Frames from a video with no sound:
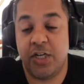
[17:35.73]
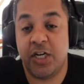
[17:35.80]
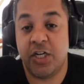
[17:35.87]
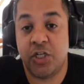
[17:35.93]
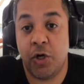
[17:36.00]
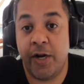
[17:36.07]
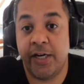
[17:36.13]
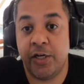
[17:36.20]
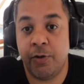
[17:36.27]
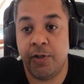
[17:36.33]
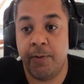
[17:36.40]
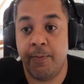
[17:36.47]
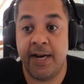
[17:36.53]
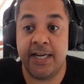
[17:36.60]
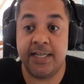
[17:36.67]
enjoying
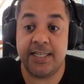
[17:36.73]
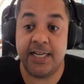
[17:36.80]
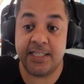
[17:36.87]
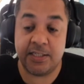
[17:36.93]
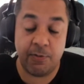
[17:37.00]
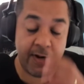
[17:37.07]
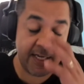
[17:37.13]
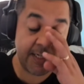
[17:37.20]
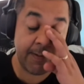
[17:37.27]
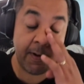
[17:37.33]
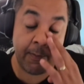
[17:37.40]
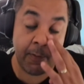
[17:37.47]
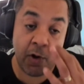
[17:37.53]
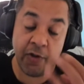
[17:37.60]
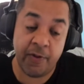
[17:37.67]
doing them, and it's a way to
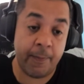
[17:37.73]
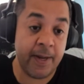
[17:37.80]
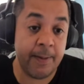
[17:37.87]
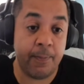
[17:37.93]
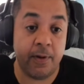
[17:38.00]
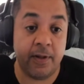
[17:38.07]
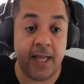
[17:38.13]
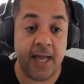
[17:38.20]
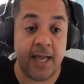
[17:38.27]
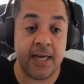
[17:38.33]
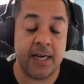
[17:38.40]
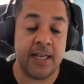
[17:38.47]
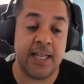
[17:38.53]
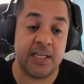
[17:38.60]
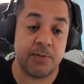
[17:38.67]
promote other people,
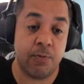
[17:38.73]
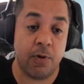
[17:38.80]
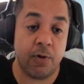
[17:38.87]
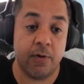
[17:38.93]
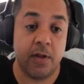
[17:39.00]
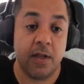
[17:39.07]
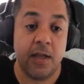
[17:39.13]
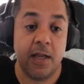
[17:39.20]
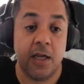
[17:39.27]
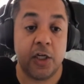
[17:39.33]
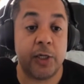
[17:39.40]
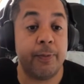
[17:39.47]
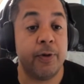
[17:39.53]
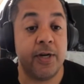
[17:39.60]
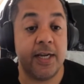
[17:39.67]
and that's what
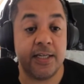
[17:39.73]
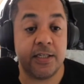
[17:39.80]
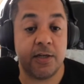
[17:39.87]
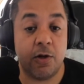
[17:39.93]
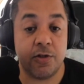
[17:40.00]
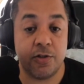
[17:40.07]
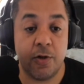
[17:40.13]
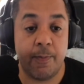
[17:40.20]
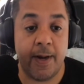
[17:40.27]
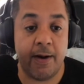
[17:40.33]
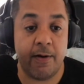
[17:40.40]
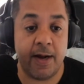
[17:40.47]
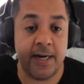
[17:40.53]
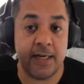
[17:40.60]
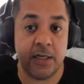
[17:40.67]
community is also
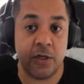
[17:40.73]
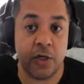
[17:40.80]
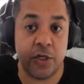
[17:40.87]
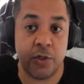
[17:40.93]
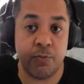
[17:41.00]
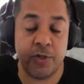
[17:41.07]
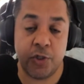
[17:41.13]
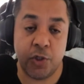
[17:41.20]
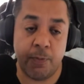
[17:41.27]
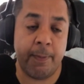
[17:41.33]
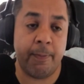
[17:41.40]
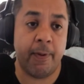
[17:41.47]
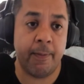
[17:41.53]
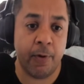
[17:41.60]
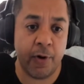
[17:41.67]
about. And we should
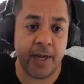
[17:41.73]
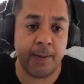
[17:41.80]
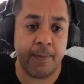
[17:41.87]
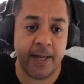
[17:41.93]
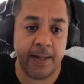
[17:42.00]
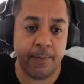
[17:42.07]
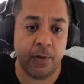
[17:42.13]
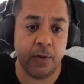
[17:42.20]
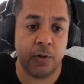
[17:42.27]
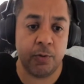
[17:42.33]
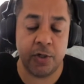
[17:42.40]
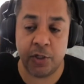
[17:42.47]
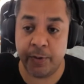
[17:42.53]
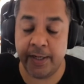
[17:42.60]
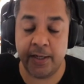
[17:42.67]
be promoting people
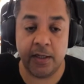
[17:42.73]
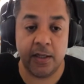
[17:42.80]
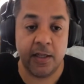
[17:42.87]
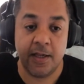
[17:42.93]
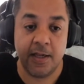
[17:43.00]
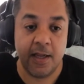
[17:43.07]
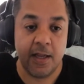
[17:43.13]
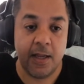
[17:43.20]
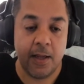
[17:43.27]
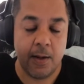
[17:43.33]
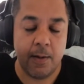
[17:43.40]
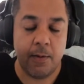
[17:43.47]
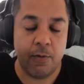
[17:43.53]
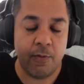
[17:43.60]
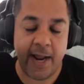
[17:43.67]
who are doing.
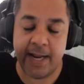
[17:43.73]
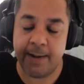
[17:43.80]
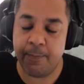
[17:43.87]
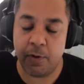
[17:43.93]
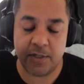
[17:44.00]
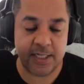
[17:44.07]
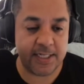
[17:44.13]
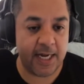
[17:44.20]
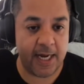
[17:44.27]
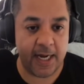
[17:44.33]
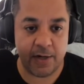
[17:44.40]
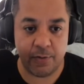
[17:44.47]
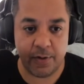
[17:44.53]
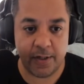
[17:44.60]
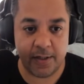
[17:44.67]
Writing books is
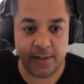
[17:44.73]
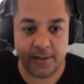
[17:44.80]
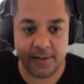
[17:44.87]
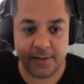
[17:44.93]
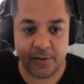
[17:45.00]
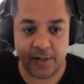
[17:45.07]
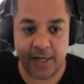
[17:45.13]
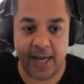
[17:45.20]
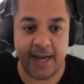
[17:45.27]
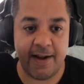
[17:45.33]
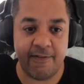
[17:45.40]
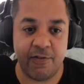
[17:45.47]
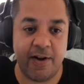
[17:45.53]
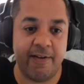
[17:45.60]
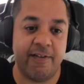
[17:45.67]
hard work. Okay,
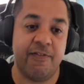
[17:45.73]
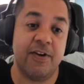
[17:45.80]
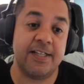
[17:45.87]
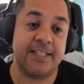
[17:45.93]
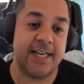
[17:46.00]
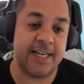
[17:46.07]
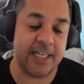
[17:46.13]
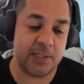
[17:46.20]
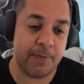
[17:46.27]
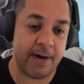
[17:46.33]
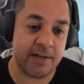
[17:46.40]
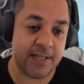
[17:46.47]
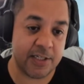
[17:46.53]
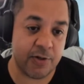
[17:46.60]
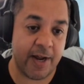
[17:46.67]
I've first-hand
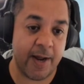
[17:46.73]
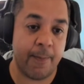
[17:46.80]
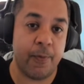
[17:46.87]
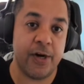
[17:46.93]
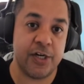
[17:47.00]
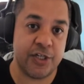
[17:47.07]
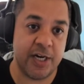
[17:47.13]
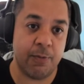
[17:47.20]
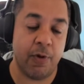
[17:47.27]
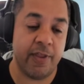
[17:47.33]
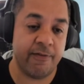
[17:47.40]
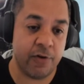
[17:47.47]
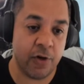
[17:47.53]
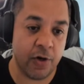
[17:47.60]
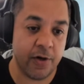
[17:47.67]
experience that, so I appreciate what
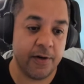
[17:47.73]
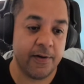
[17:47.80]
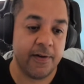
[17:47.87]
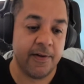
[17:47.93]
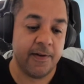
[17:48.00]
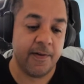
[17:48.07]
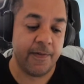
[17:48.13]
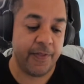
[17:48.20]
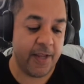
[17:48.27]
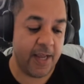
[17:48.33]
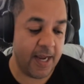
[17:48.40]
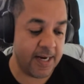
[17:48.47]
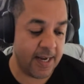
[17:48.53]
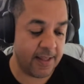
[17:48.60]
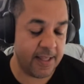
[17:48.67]
they've done,
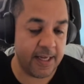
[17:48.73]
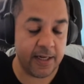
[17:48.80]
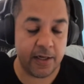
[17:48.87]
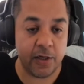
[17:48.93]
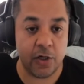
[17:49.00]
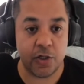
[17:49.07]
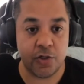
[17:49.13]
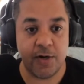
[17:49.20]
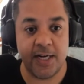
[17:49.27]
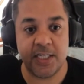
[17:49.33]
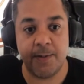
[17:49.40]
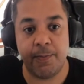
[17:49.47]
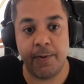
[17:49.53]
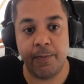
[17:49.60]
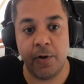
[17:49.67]
and I think trying
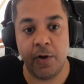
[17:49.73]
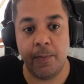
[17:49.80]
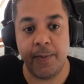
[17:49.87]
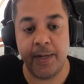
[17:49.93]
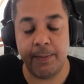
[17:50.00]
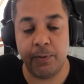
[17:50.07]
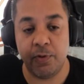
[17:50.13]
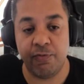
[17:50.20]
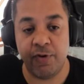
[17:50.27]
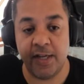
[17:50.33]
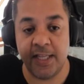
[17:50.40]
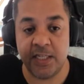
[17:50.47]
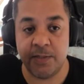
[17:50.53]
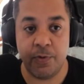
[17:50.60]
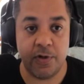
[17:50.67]
to promote people who've
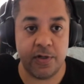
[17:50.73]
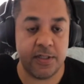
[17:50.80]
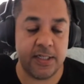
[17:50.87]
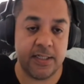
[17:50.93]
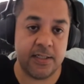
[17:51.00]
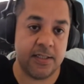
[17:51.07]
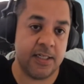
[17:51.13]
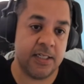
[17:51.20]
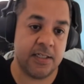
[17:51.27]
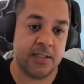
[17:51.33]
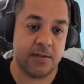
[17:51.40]
written these books is